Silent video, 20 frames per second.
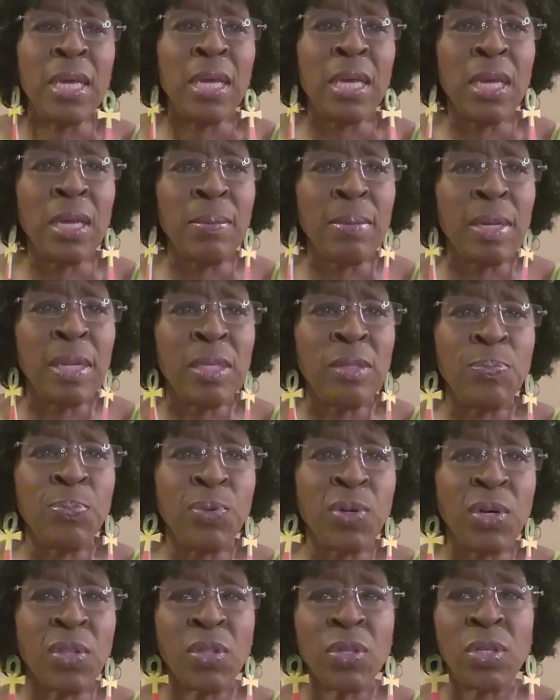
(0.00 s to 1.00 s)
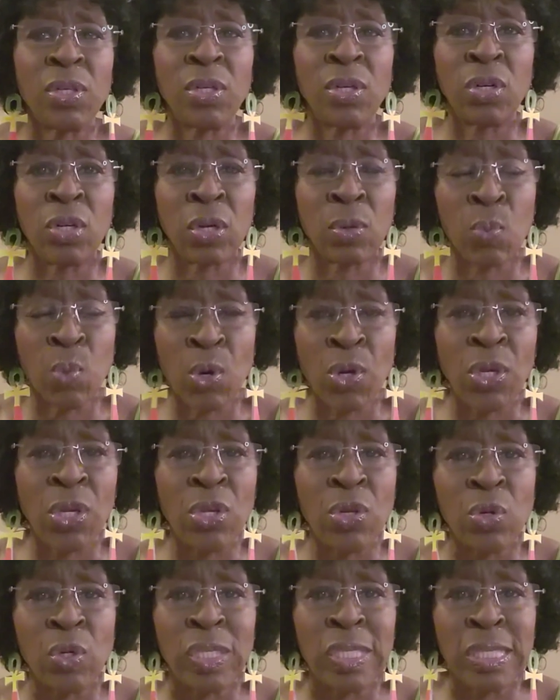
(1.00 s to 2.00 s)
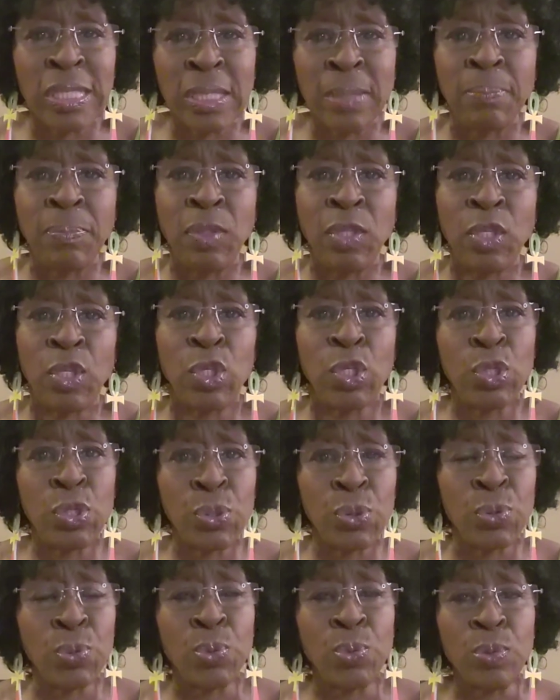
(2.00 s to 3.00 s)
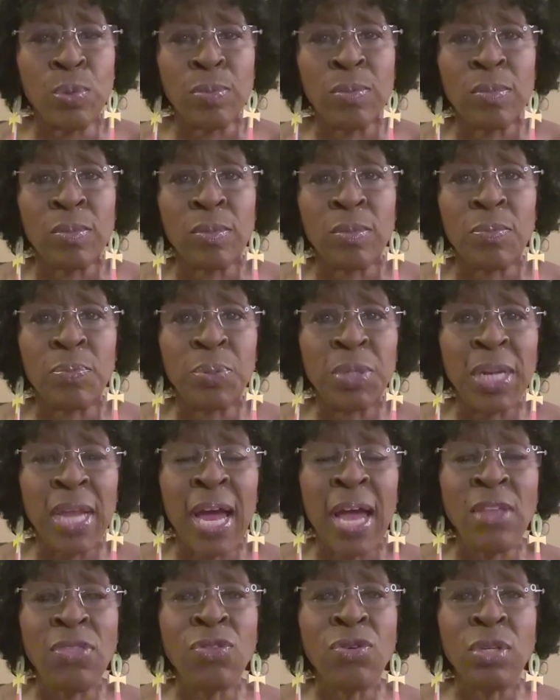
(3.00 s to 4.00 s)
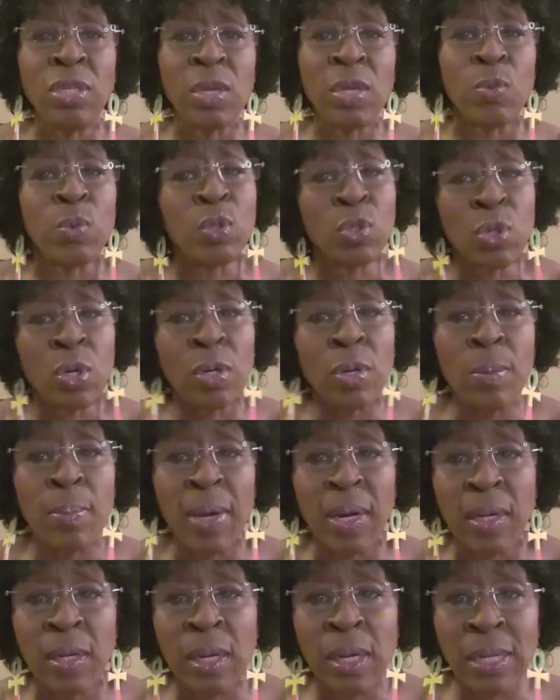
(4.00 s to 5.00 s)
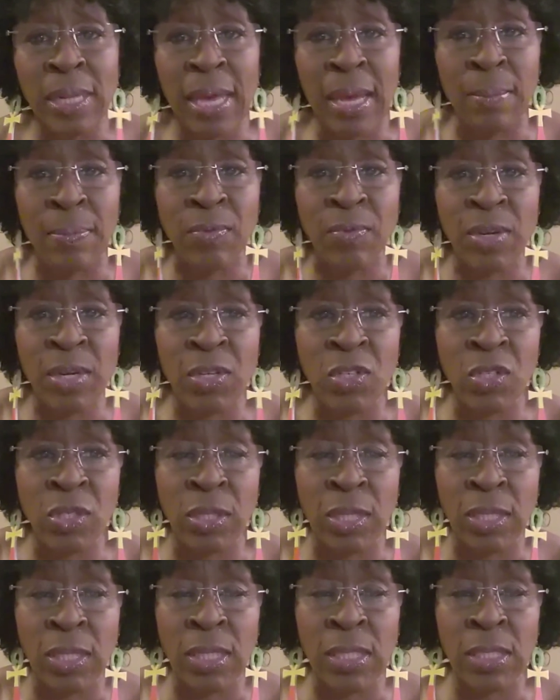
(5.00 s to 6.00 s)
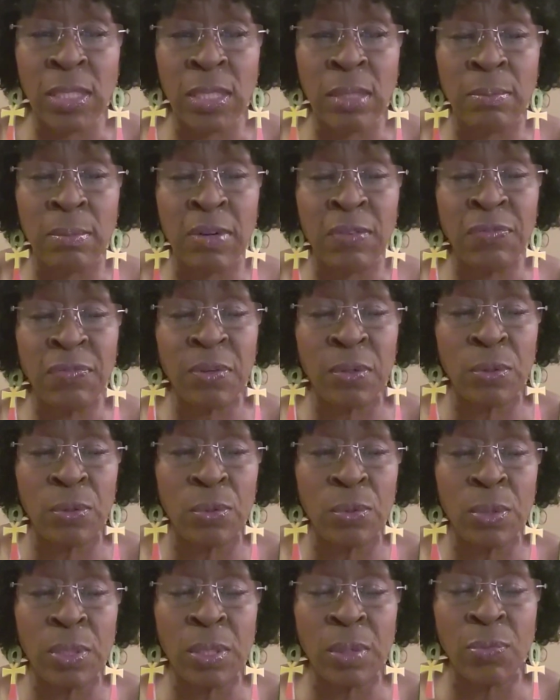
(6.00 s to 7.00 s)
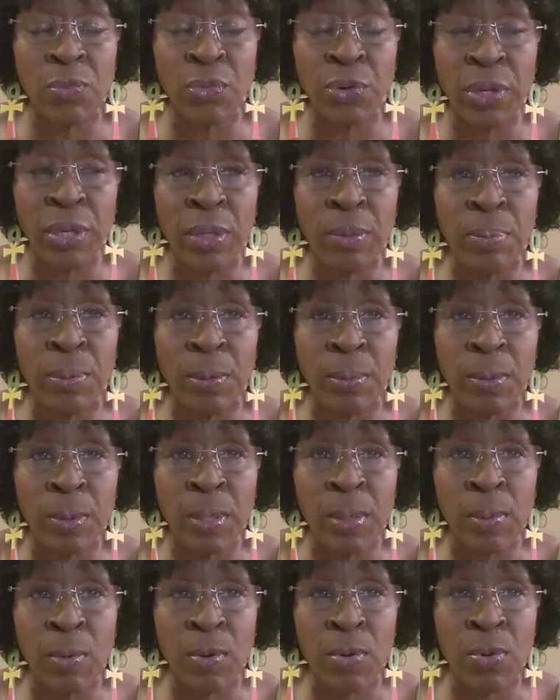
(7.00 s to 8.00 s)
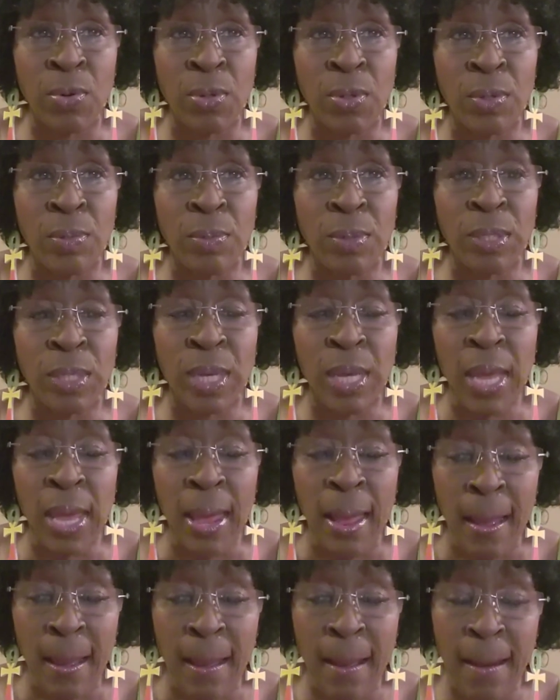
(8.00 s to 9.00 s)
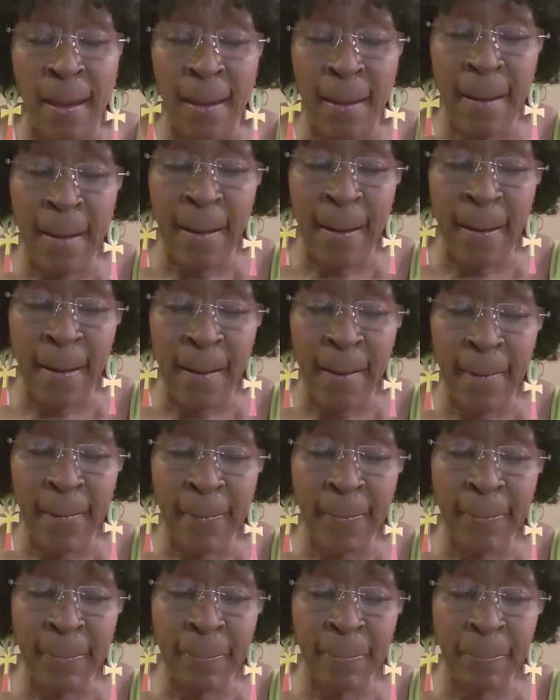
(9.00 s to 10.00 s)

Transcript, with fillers: him and his brother are working on something new but i thought they were talking about a collaboration like i said my phone kept ringing people kept calling me and um